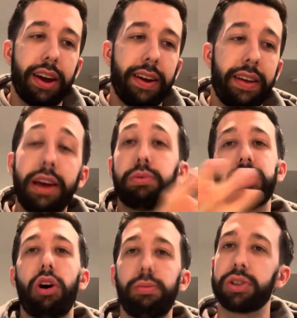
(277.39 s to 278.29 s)
it was
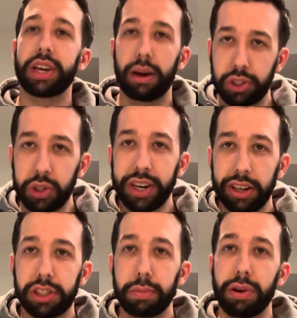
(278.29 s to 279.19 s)
almost like I was shooting
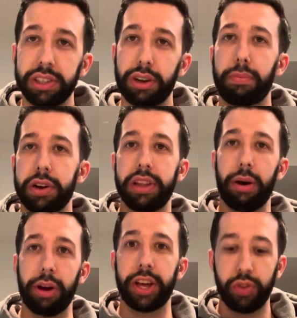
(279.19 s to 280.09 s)
unsuppressed, I'll put it that
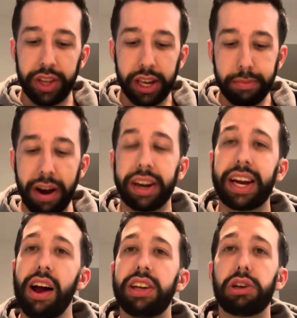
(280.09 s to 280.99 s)
way. The amount of
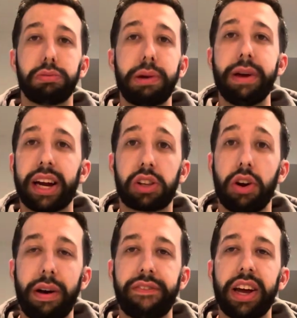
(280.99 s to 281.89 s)
gas that was being back and thrown in
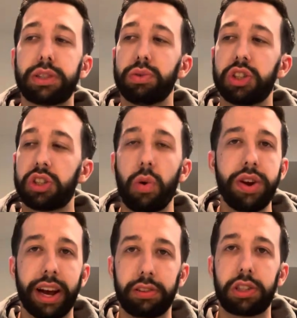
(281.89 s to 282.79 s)
my face was so
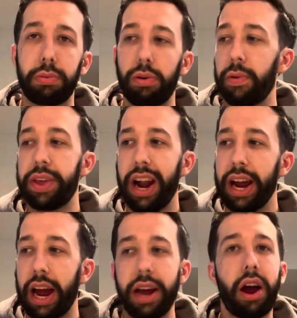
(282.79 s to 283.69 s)
negligible that
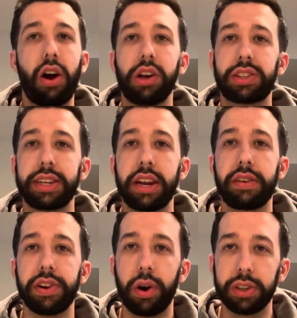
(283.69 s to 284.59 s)
I honestly didn't
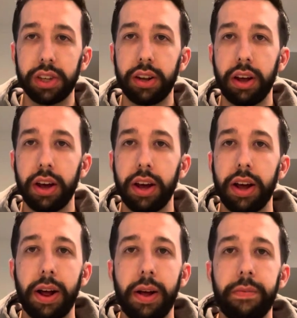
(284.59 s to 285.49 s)
even notice
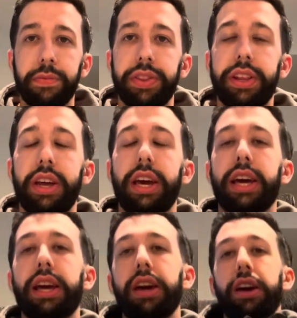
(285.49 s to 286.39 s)
it.